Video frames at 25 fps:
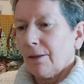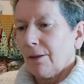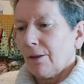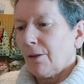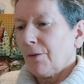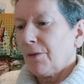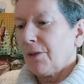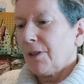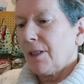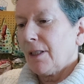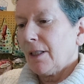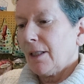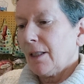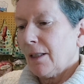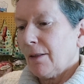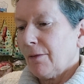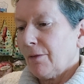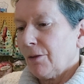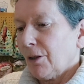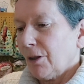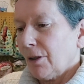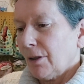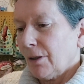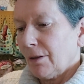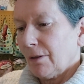Obviously,
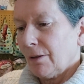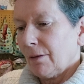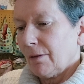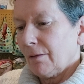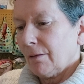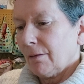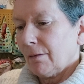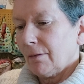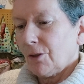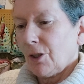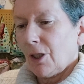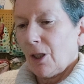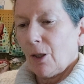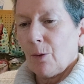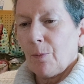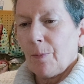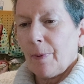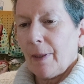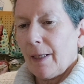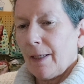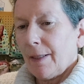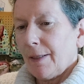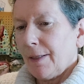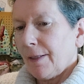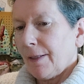I've got gel
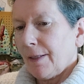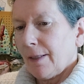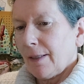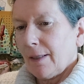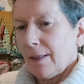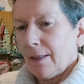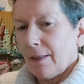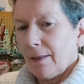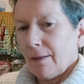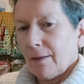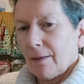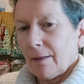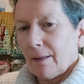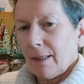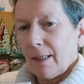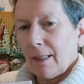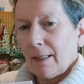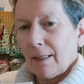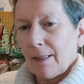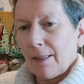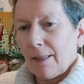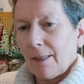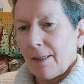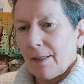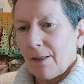pens in
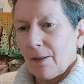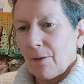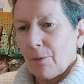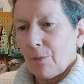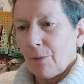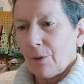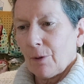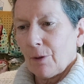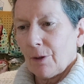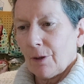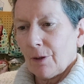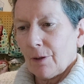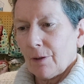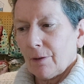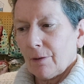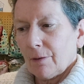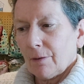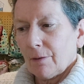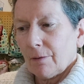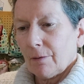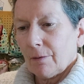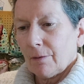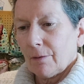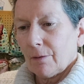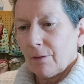colors that will
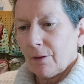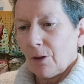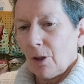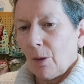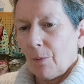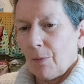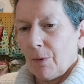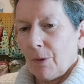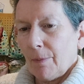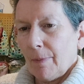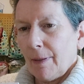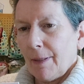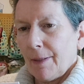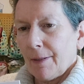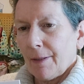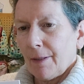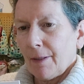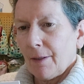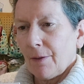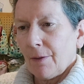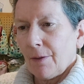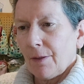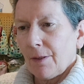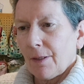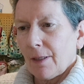complement
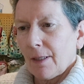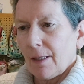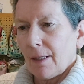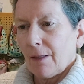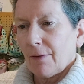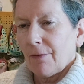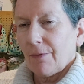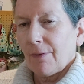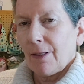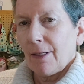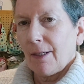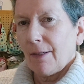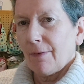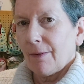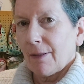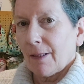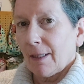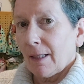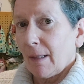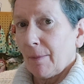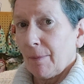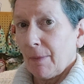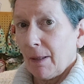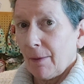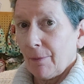those, and if I ever
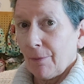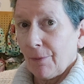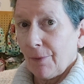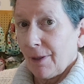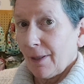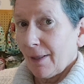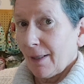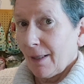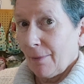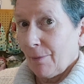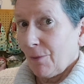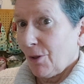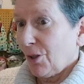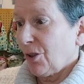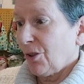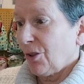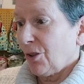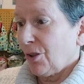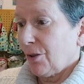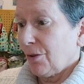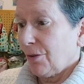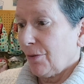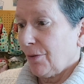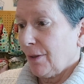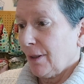come up with some
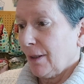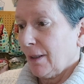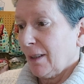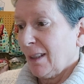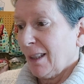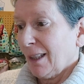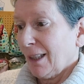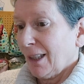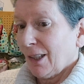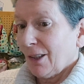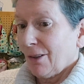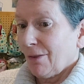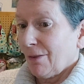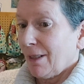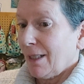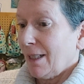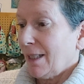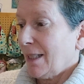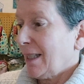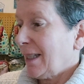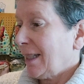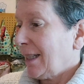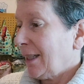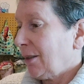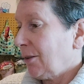sort of
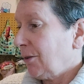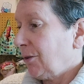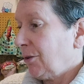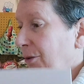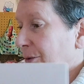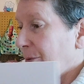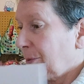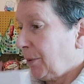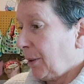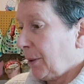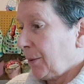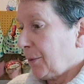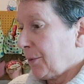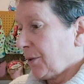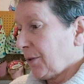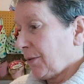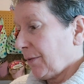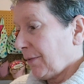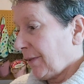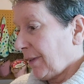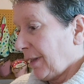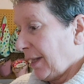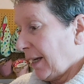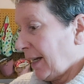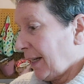greeting or quote
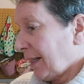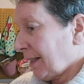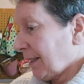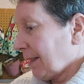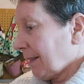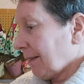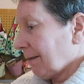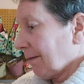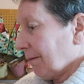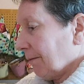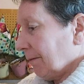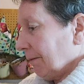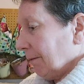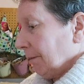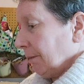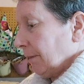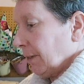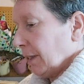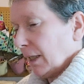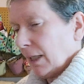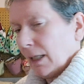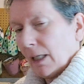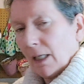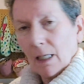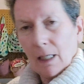for that,
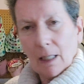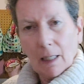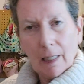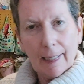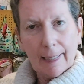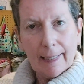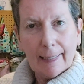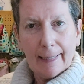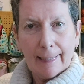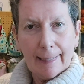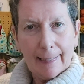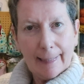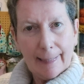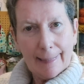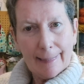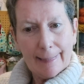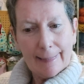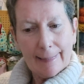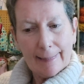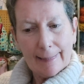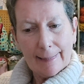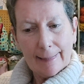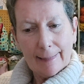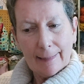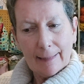I can add
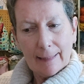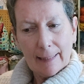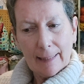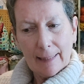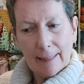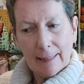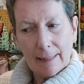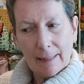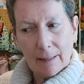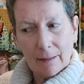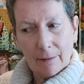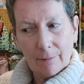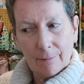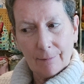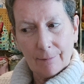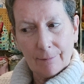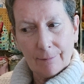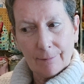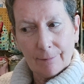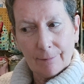it in later.